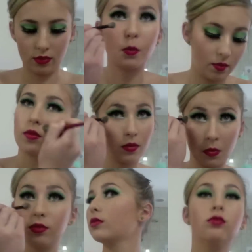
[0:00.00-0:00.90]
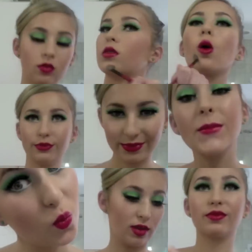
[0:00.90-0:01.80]
it might look a little bit different than the
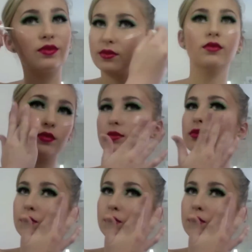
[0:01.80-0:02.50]
first time I did it, so